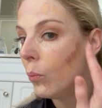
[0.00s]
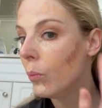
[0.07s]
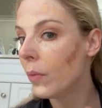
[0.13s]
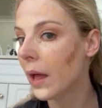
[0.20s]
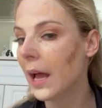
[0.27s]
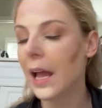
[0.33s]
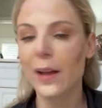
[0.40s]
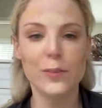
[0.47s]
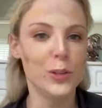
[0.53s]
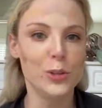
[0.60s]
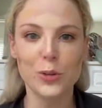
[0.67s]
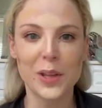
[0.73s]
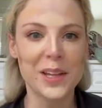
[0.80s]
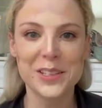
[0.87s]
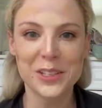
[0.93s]
I have to do
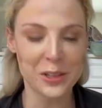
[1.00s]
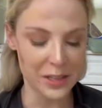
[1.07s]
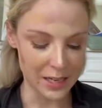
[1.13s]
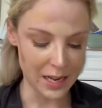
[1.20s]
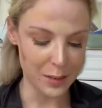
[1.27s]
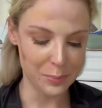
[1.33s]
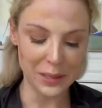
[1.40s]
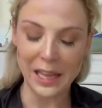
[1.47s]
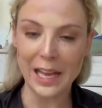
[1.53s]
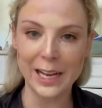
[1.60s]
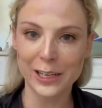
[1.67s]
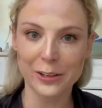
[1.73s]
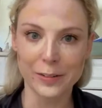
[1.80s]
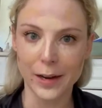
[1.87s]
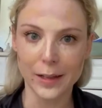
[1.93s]
that so that I apply it
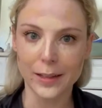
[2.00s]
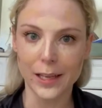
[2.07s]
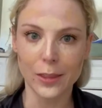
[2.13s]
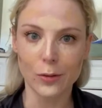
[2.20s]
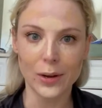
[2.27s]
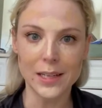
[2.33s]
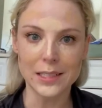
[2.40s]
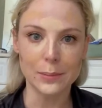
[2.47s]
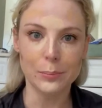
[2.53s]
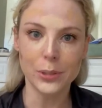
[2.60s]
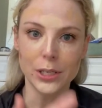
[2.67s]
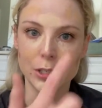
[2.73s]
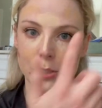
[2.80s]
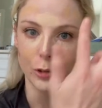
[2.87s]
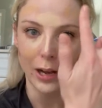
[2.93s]
correctly, otherwise I'd put
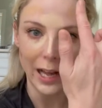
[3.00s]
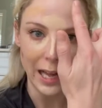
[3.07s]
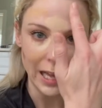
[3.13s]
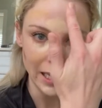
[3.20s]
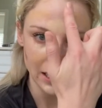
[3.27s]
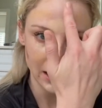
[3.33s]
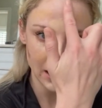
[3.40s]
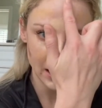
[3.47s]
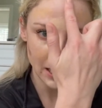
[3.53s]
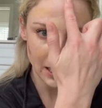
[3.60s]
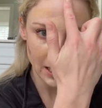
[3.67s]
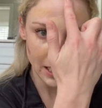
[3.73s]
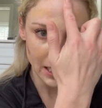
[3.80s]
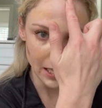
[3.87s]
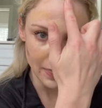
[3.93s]
it too high.
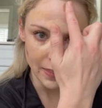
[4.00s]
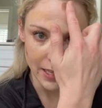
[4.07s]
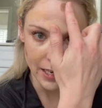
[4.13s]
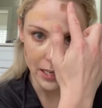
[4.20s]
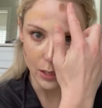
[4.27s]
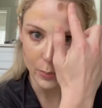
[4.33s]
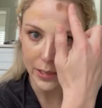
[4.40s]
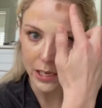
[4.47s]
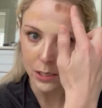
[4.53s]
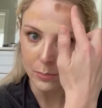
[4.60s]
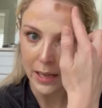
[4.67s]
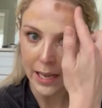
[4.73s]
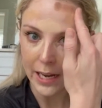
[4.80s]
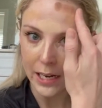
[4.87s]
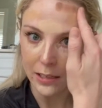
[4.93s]
And then up here at my
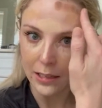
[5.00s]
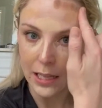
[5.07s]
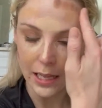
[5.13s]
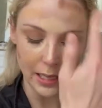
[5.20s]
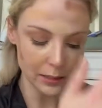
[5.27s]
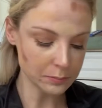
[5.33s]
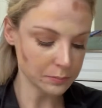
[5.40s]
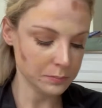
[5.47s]
hairline.